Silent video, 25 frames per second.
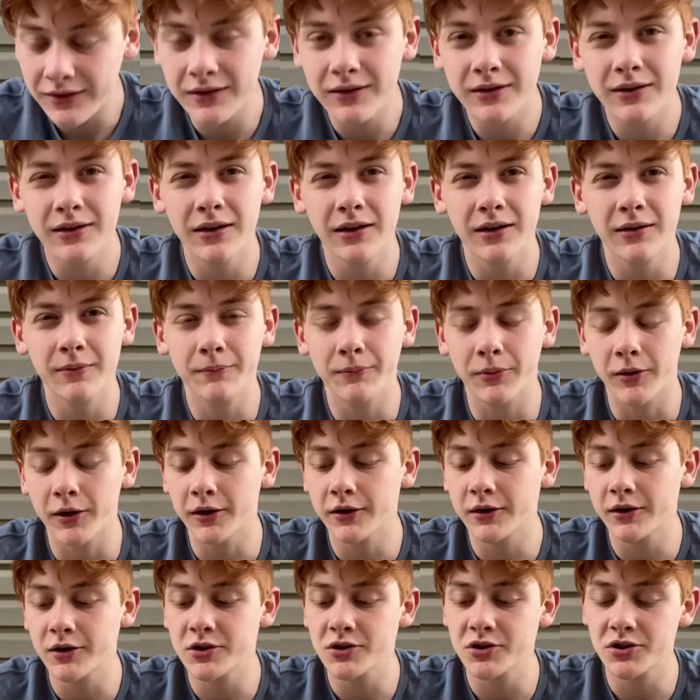kind of
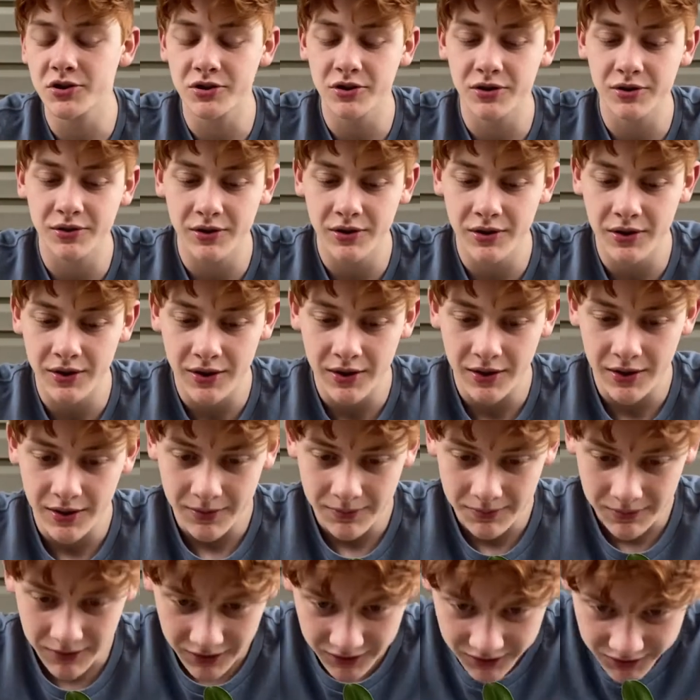barkish
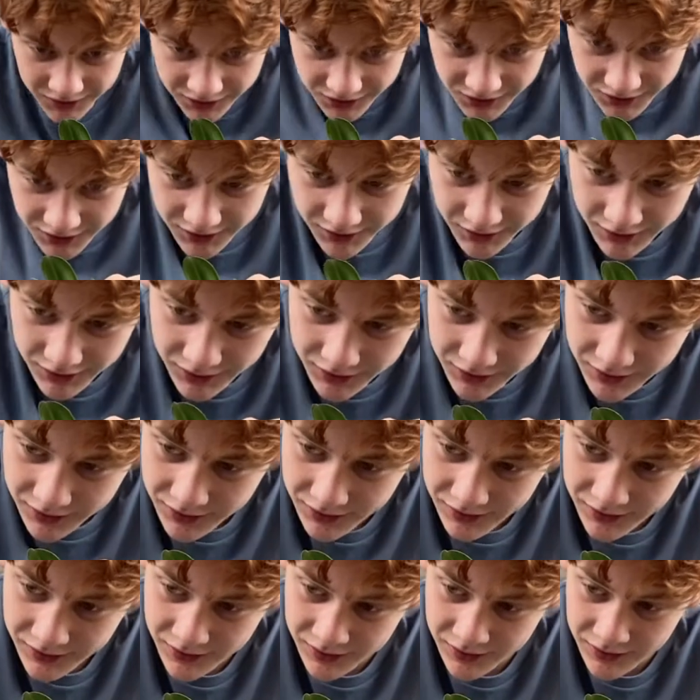mixture.
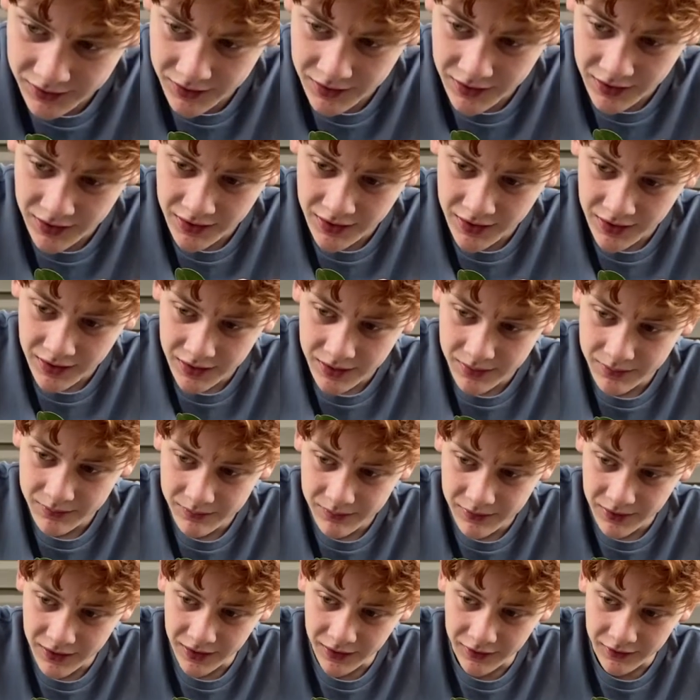
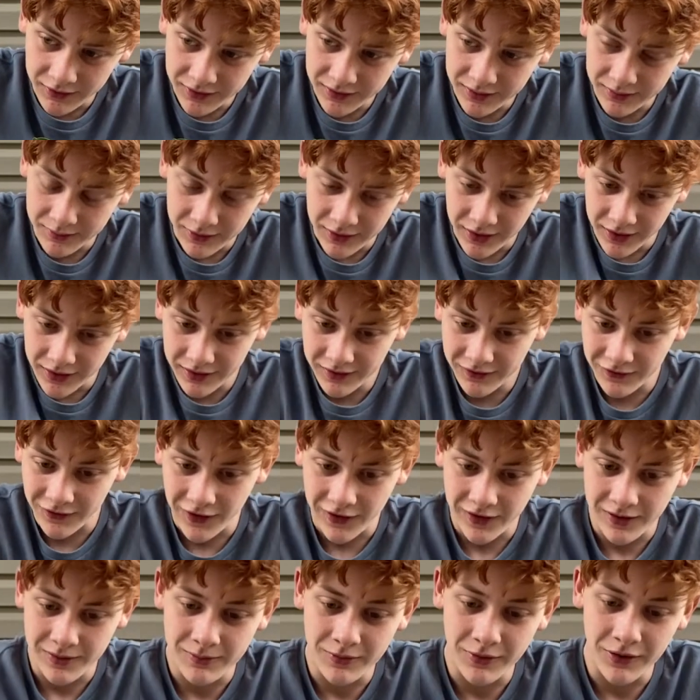Get out some of that
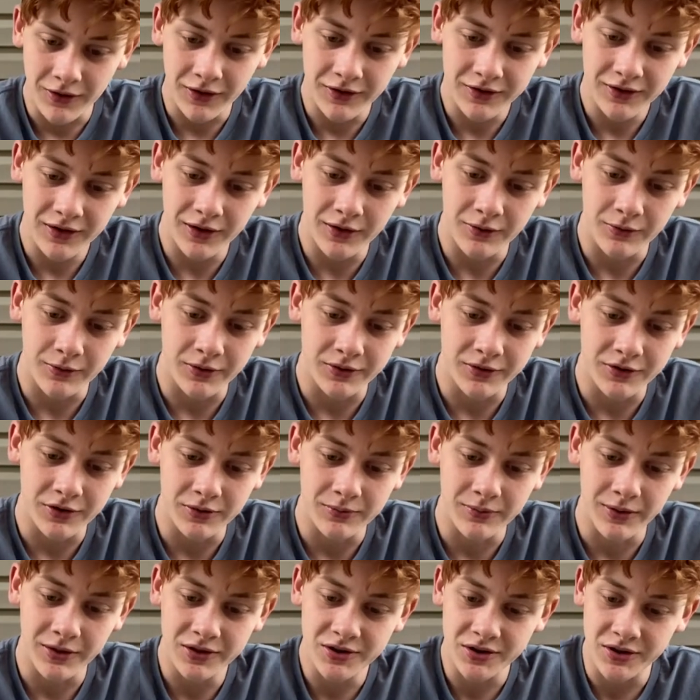sphagnum moss. I don't want too
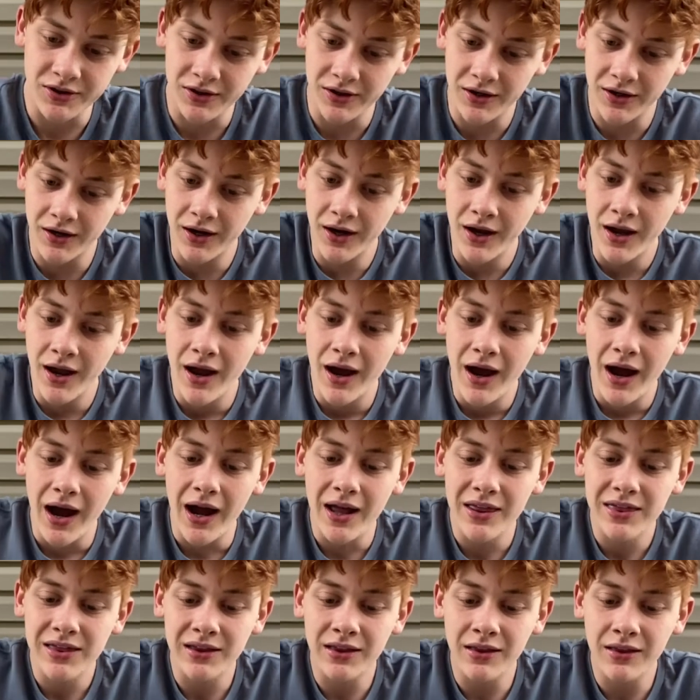much in there. I
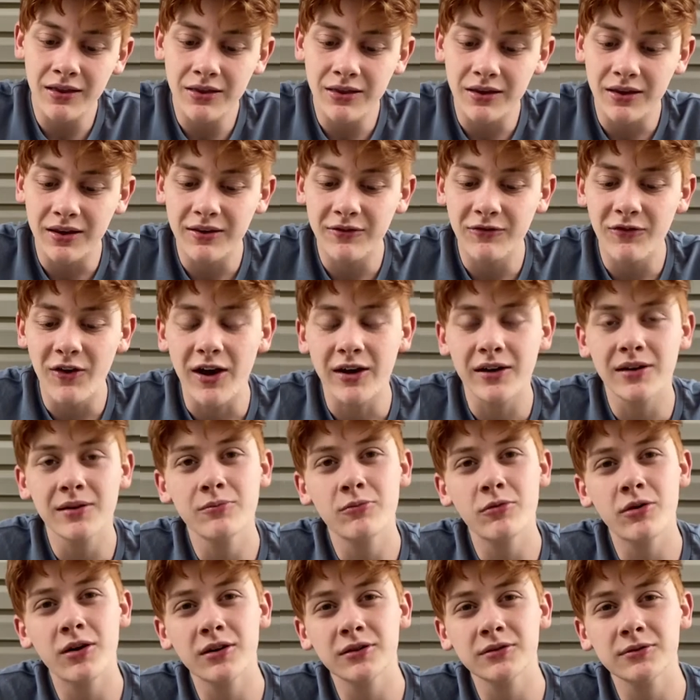think if the sphagnum
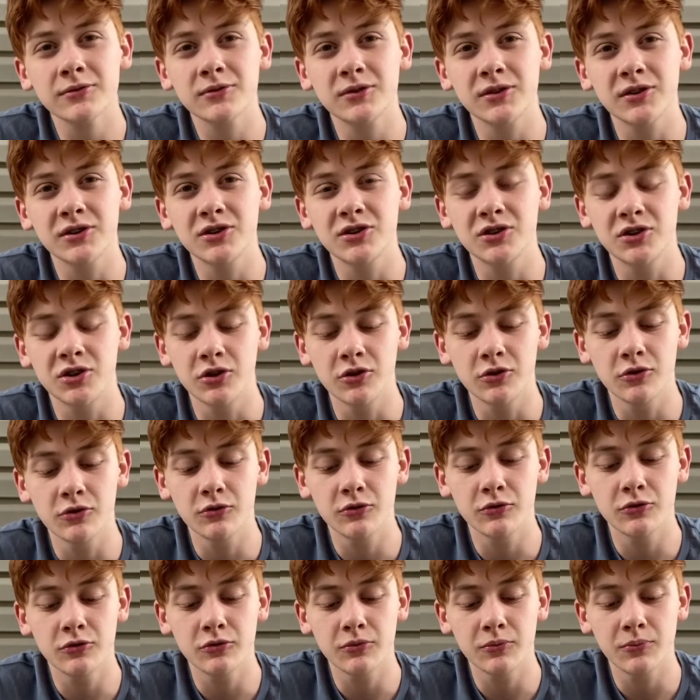moss was just
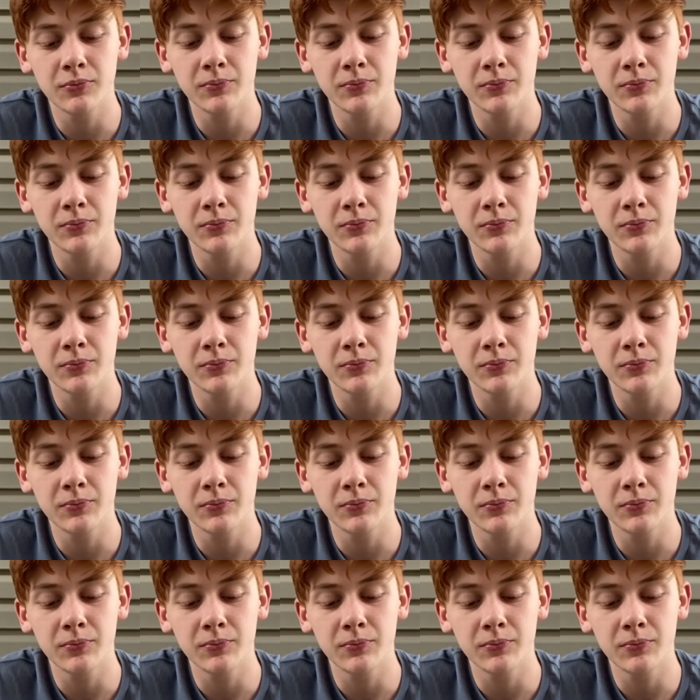too